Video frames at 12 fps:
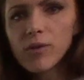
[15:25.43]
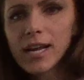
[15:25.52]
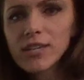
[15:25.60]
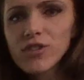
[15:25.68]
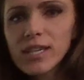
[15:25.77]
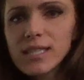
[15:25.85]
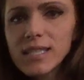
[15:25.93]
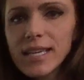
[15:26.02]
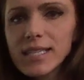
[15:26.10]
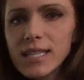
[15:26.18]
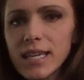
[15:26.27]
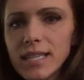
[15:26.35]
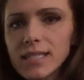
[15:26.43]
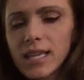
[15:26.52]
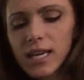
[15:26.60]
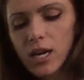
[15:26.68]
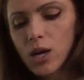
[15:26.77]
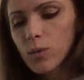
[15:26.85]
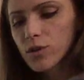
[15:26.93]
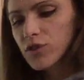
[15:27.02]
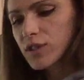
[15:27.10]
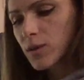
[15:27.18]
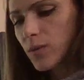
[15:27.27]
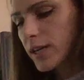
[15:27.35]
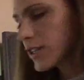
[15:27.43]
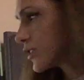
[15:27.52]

range. That's nice and easy. We're just going